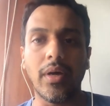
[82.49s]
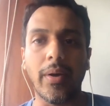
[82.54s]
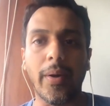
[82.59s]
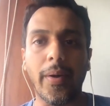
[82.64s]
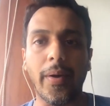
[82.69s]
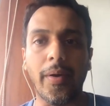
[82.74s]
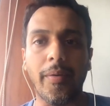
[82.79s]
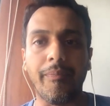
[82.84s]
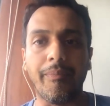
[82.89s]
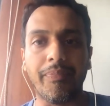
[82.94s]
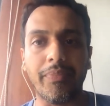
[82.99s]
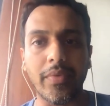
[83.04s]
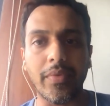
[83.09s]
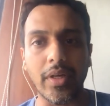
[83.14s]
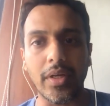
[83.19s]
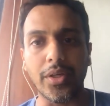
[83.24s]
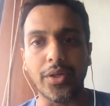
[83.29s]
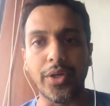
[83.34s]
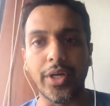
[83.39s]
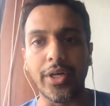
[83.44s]
You
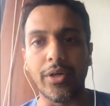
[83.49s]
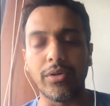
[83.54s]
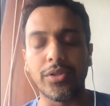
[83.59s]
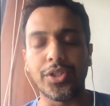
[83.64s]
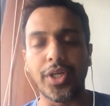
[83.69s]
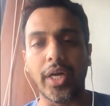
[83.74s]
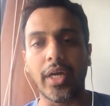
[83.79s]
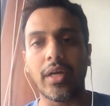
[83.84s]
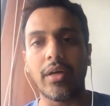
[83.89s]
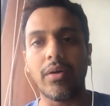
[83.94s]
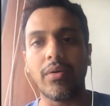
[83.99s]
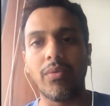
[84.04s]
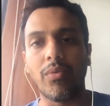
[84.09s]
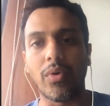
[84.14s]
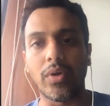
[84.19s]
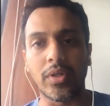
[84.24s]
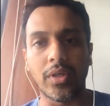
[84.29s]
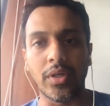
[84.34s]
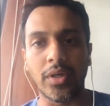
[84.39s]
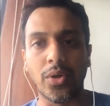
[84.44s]
need to check
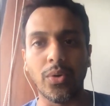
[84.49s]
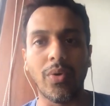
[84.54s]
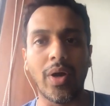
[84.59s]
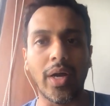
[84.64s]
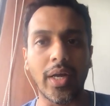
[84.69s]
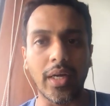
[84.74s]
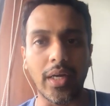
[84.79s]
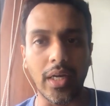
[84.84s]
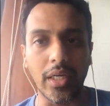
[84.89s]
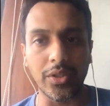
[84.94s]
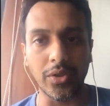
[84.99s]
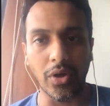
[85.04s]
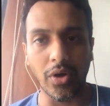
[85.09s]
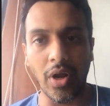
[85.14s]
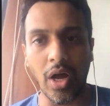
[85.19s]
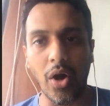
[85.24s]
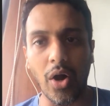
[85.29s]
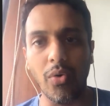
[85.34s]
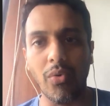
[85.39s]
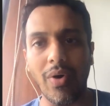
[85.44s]
what the Q angle is or
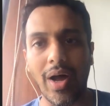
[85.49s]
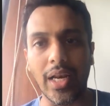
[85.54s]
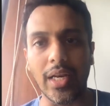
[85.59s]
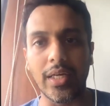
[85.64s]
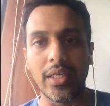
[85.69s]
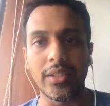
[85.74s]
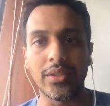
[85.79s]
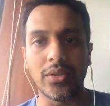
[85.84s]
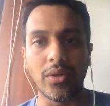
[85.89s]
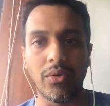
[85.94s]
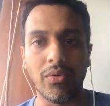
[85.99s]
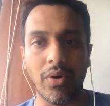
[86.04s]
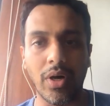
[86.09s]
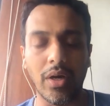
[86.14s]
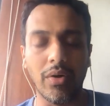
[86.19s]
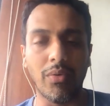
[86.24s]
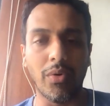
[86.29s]
how valgus or